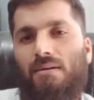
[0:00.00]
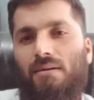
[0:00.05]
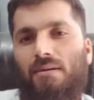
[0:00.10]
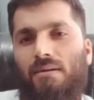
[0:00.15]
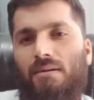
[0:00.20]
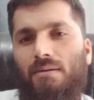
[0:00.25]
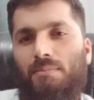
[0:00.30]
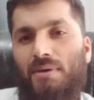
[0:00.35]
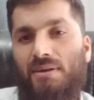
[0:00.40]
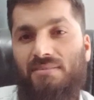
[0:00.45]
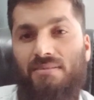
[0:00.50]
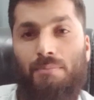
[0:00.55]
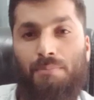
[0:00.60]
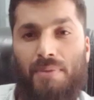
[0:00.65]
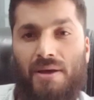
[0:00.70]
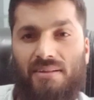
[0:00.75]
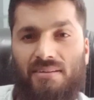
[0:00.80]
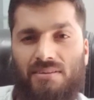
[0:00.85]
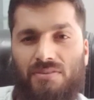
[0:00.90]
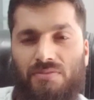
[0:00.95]
My
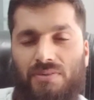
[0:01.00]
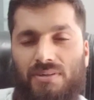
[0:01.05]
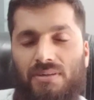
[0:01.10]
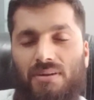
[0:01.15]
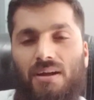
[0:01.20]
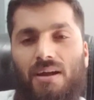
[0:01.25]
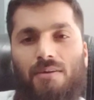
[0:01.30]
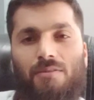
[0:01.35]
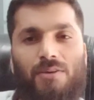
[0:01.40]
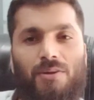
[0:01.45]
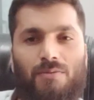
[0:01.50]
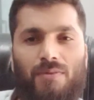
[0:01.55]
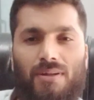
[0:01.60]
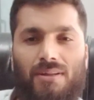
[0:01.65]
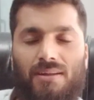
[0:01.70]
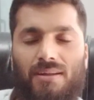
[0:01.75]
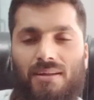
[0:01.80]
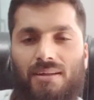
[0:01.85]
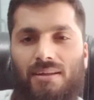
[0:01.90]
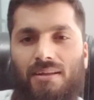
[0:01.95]
sympathies with
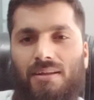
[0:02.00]
everyone.